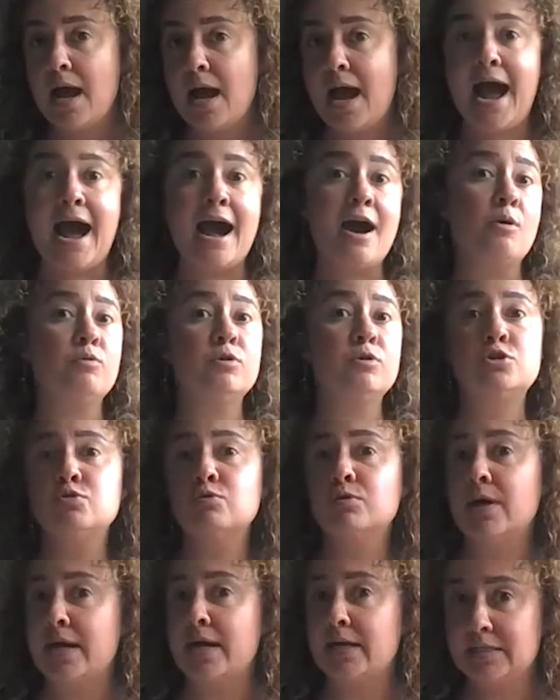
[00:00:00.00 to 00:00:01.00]
How would you
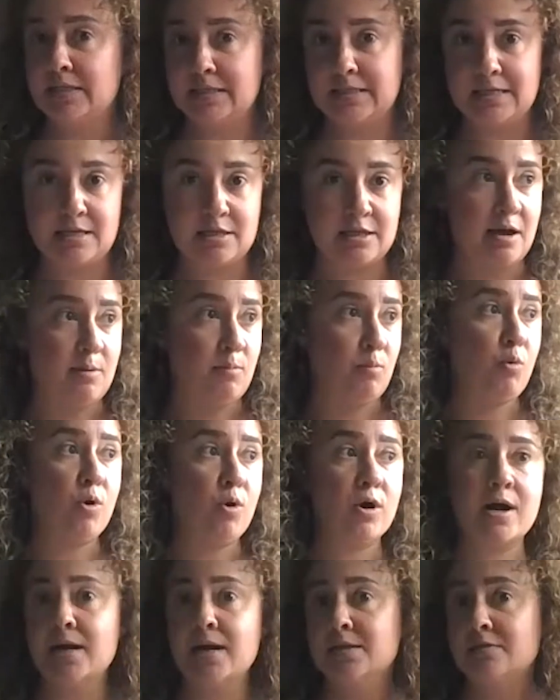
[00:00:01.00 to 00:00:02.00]
like to see them?
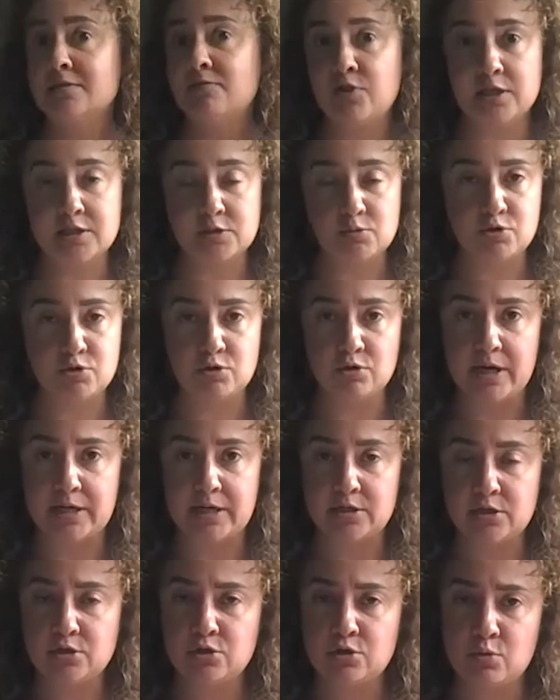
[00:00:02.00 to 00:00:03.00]
What kinds of things would you
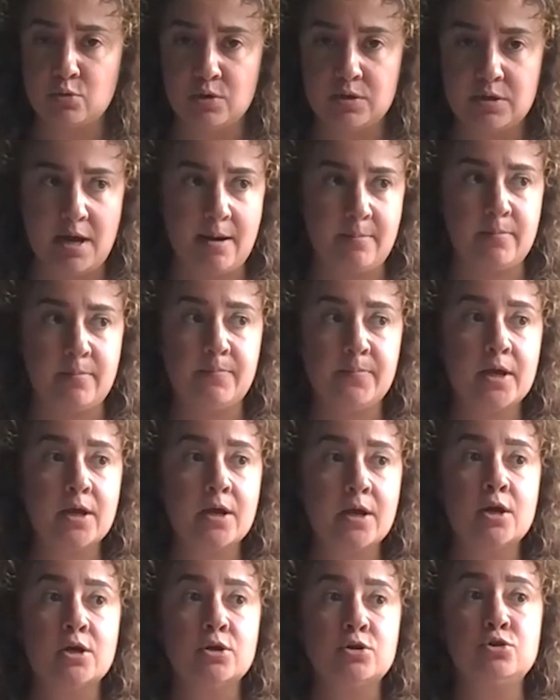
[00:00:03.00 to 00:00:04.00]
like to do with them?
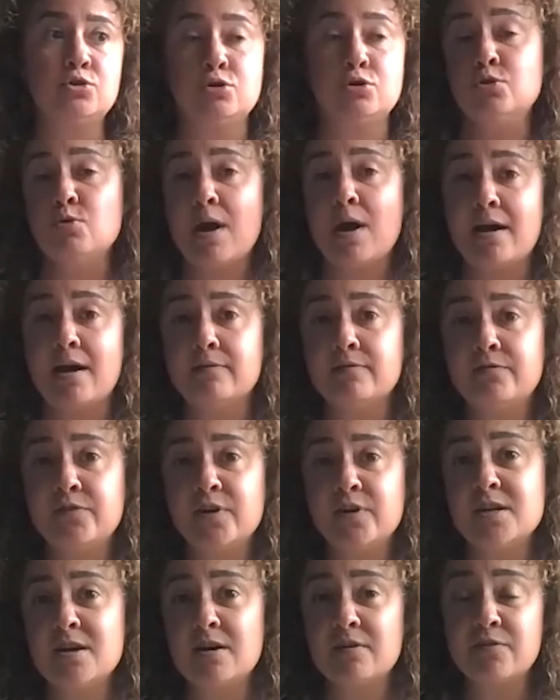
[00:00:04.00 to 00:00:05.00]
Do you have
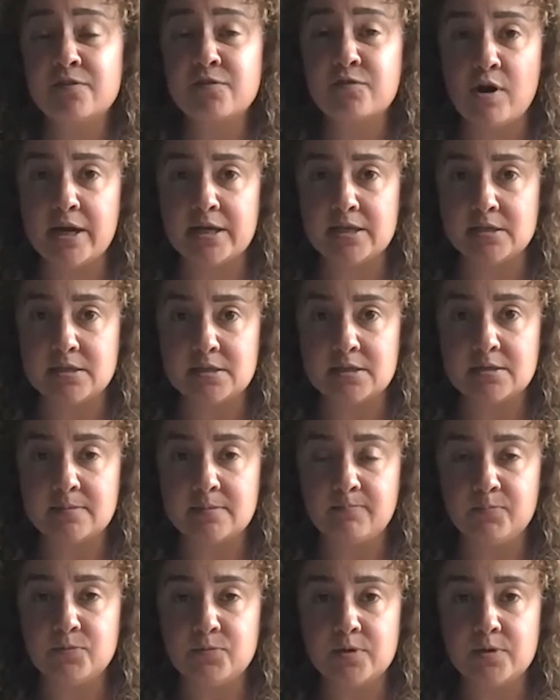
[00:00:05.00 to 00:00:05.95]
enough friends?